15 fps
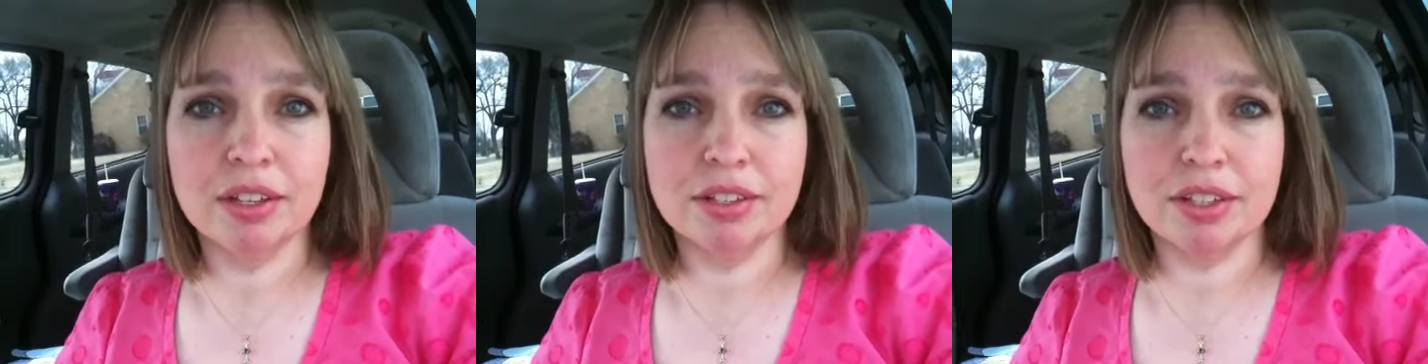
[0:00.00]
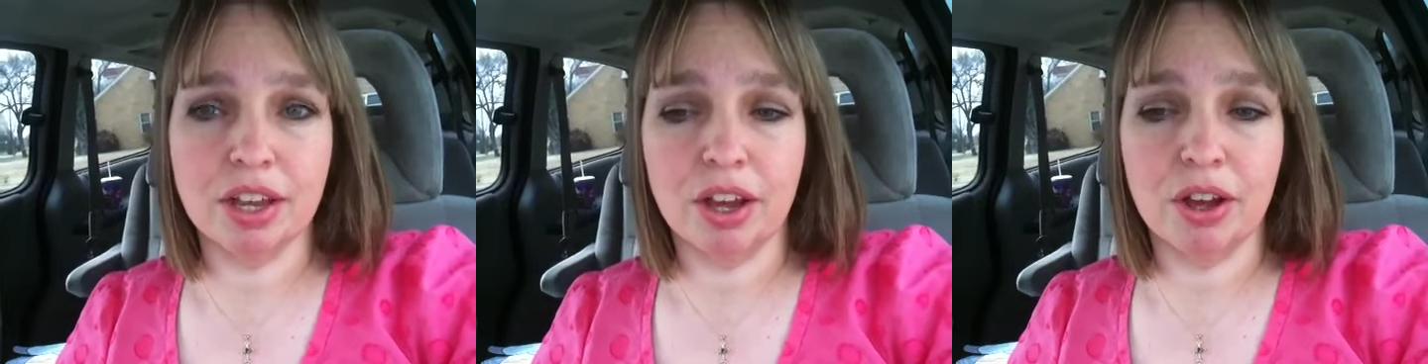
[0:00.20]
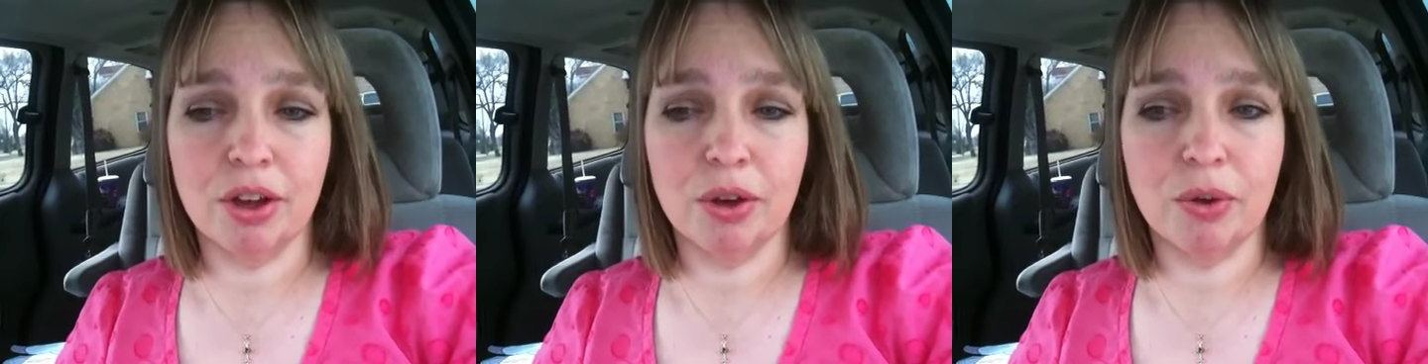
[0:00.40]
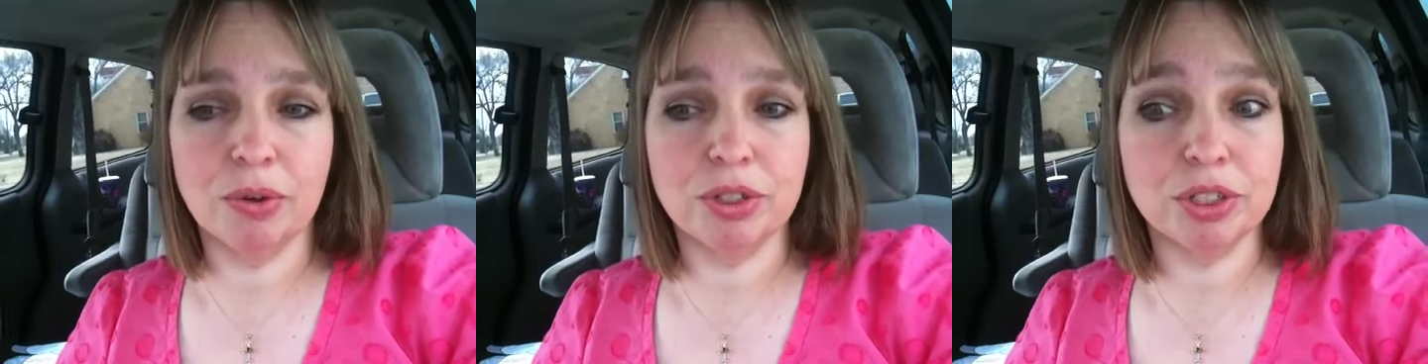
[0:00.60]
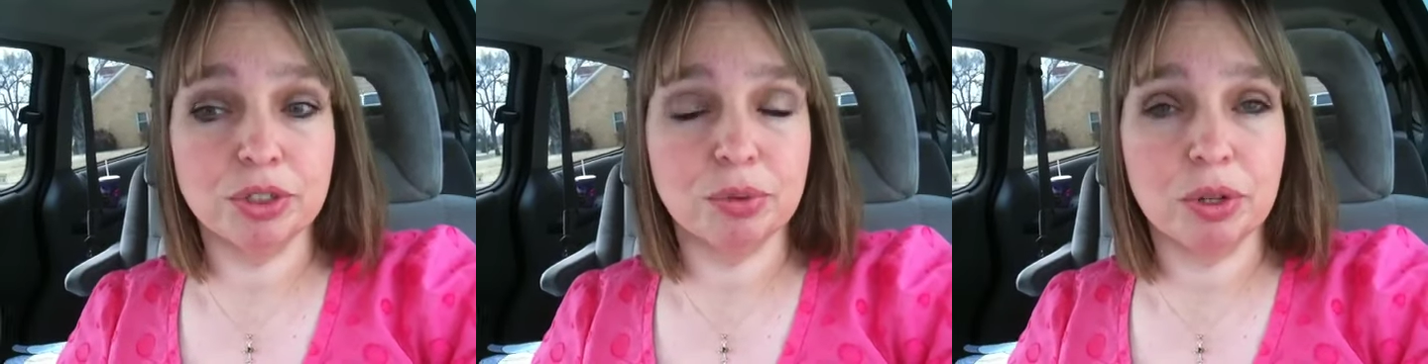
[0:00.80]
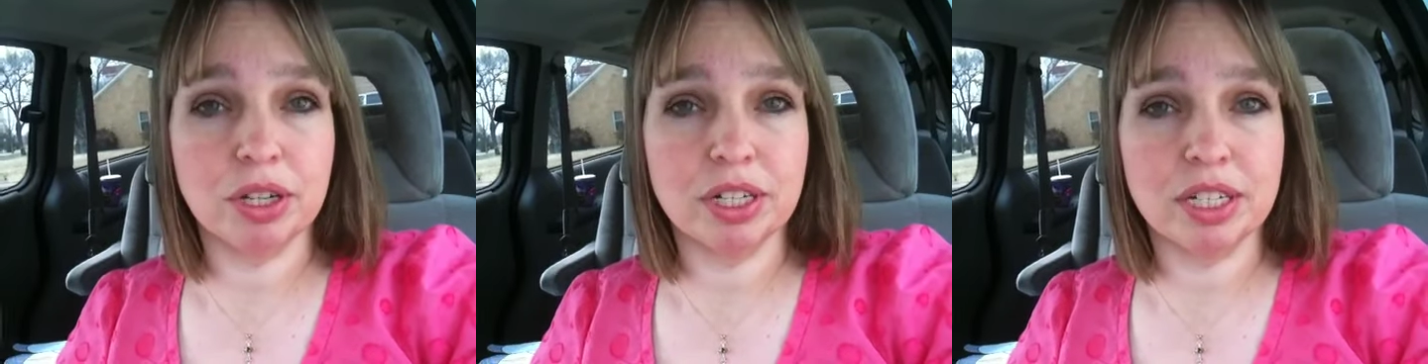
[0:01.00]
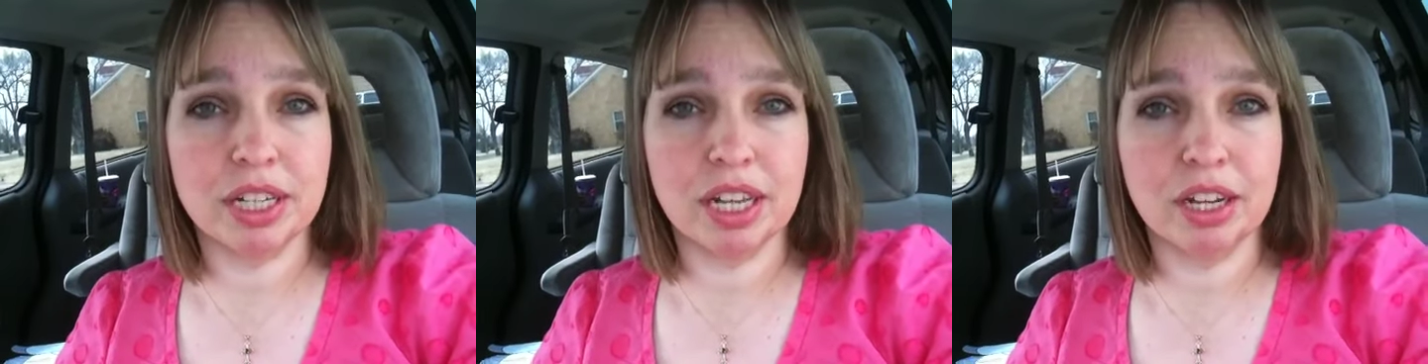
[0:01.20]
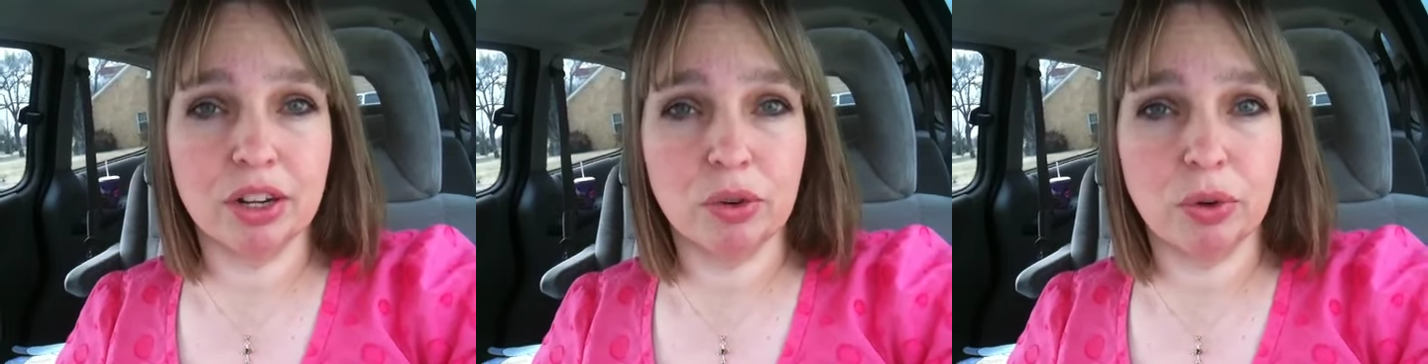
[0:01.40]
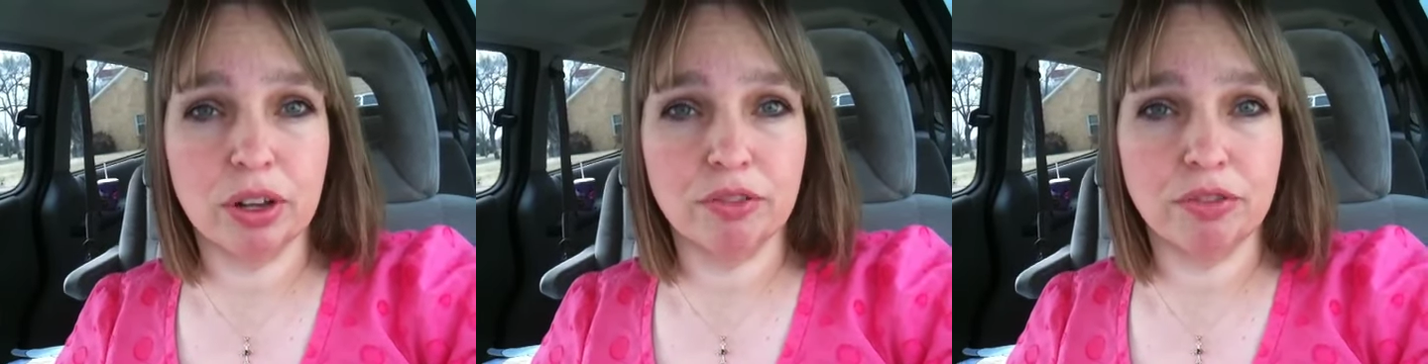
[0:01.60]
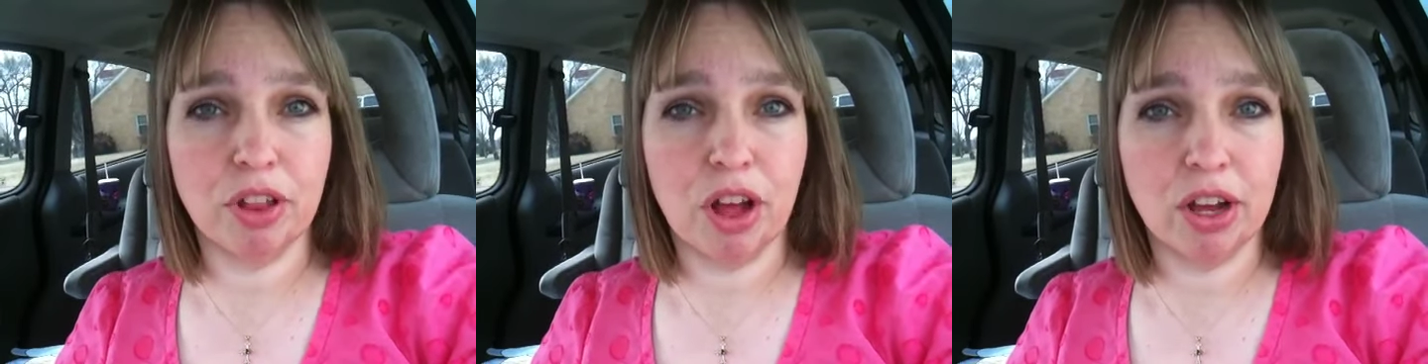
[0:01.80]
So just wanted to get a
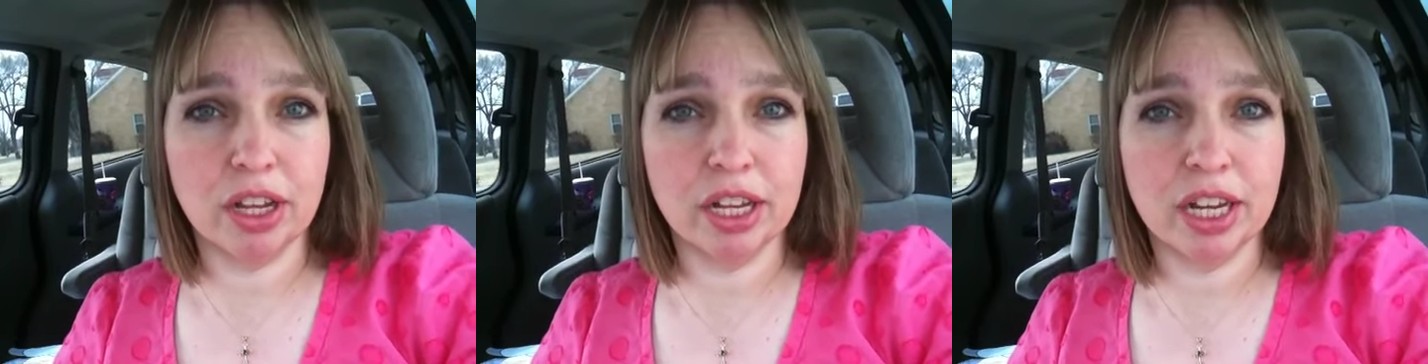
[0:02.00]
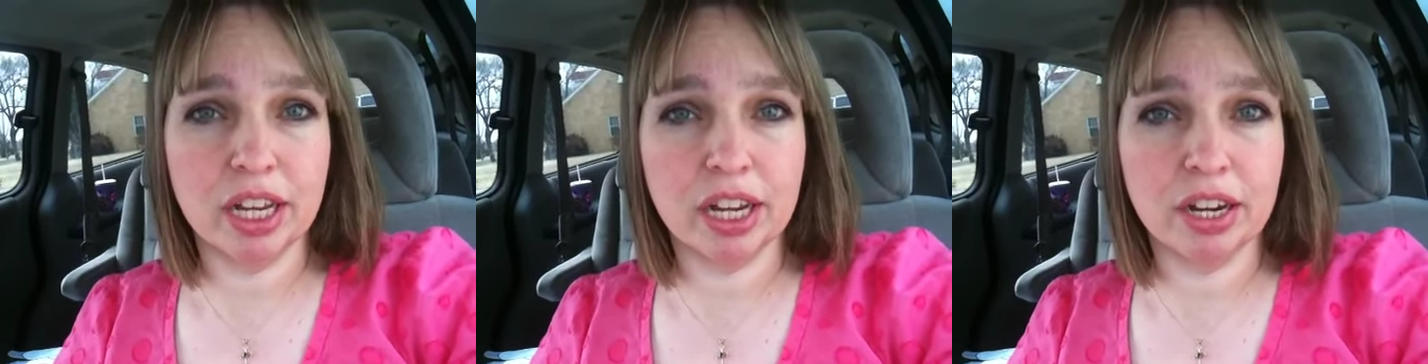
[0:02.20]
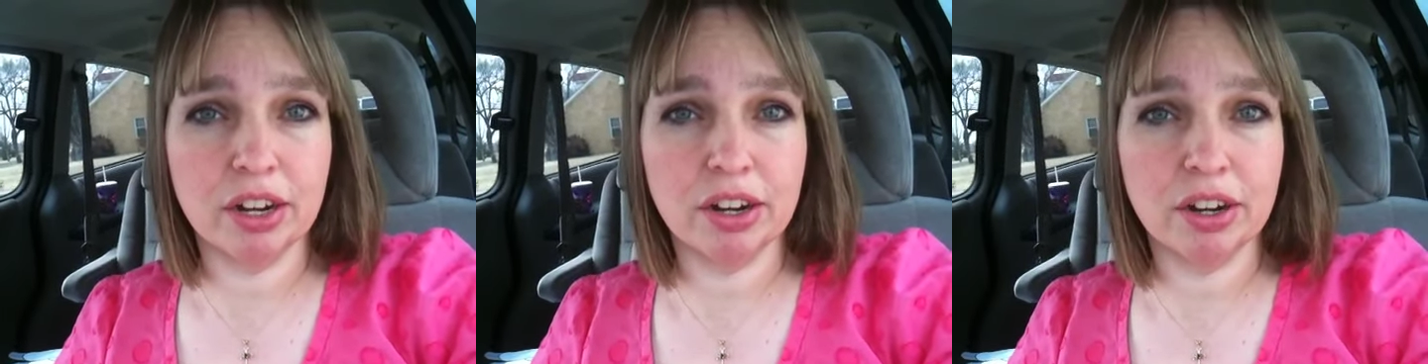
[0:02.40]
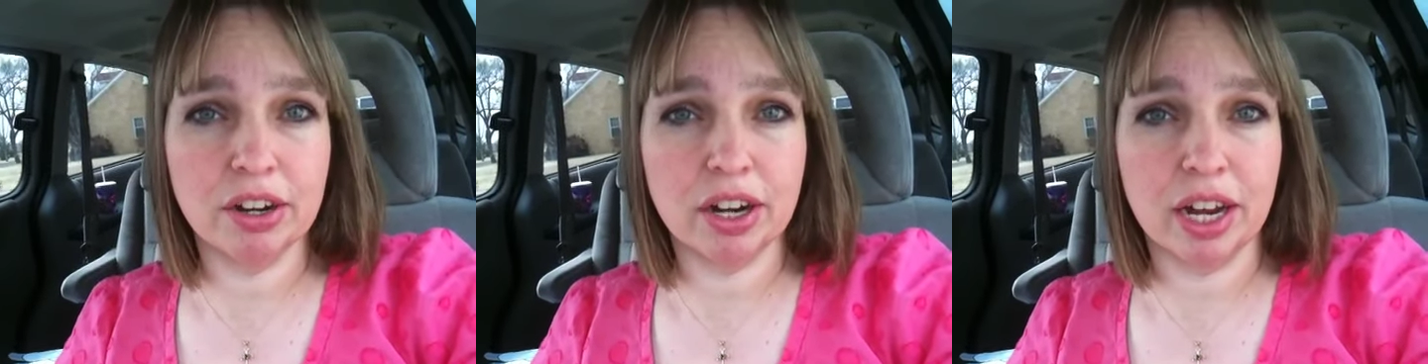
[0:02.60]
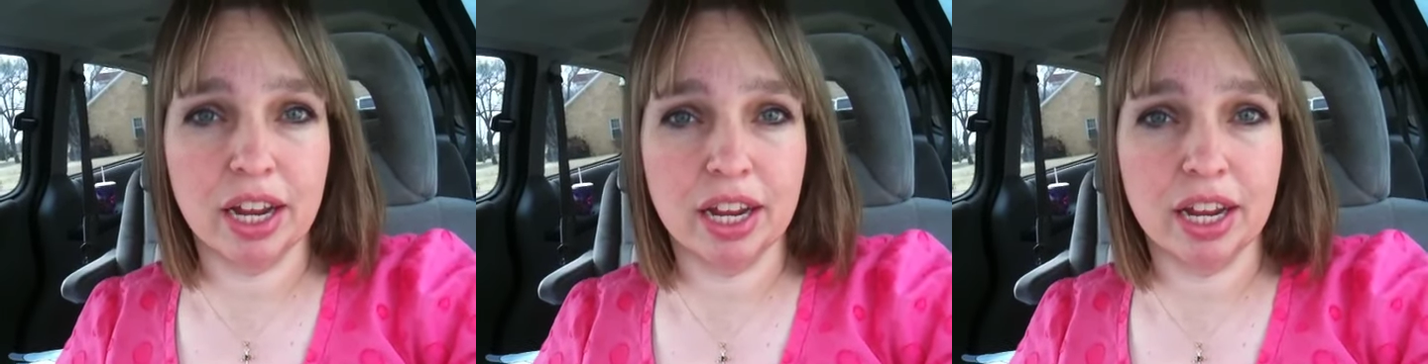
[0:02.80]
quick vlog in here